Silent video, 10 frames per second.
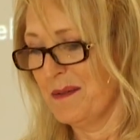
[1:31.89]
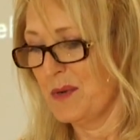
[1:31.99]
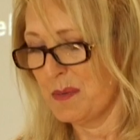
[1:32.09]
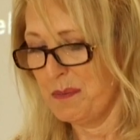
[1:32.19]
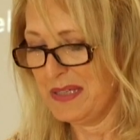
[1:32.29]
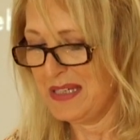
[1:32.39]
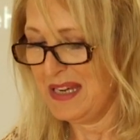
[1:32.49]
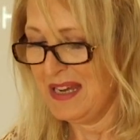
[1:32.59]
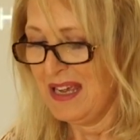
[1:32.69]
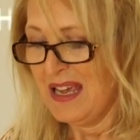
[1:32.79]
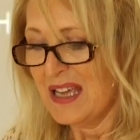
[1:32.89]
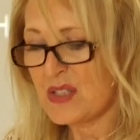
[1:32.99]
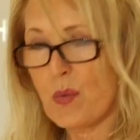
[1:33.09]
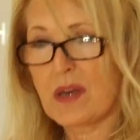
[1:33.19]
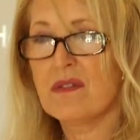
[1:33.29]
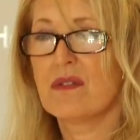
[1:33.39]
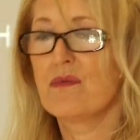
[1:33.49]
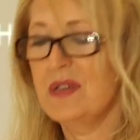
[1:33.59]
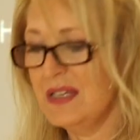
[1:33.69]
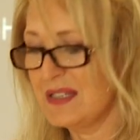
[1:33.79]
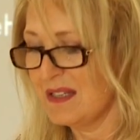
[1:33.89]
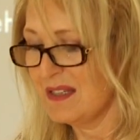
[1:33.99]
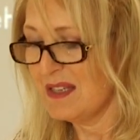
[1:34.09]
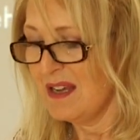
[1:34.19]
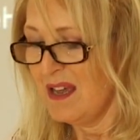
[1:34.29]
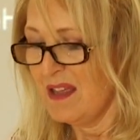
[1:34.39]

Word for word: What a pity. It's one of the reasons